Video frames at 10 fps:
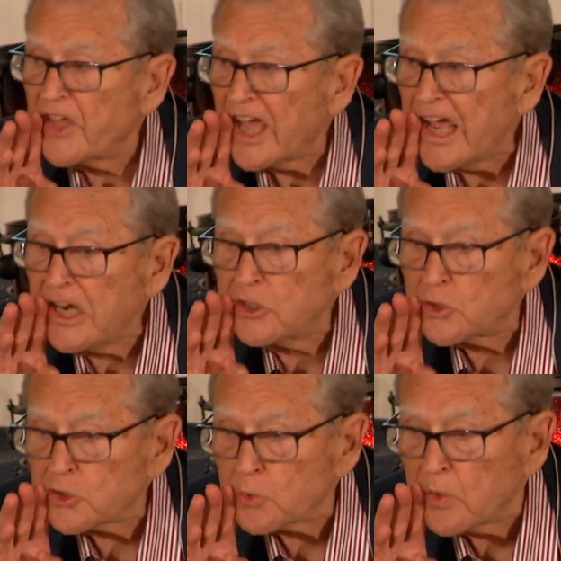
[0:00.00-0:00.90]
the
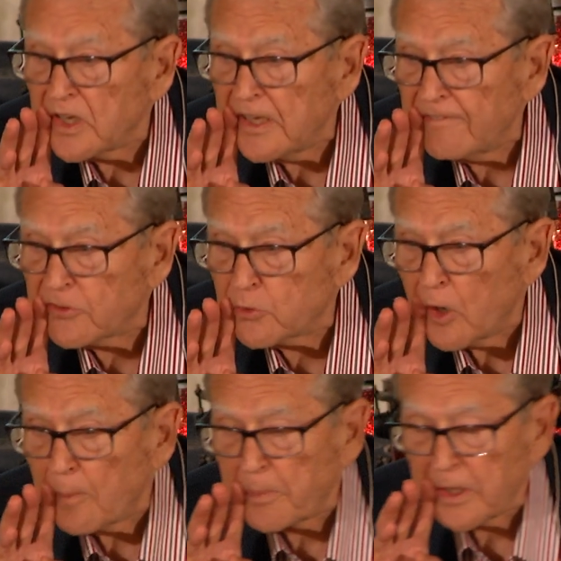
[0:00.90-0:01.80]
angels were
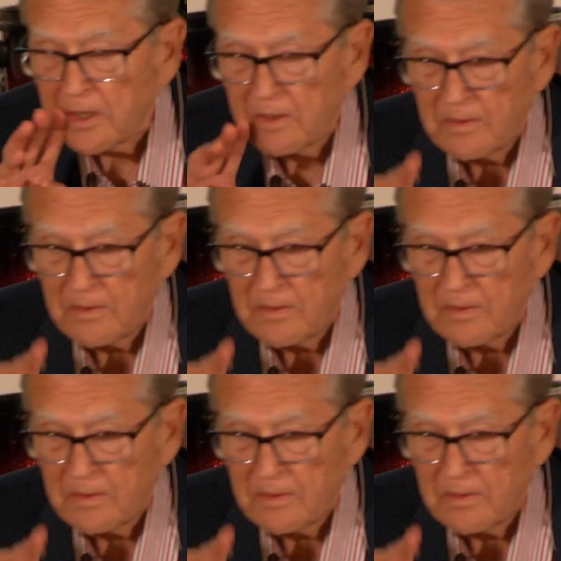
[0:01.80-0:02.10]
eavesdropping.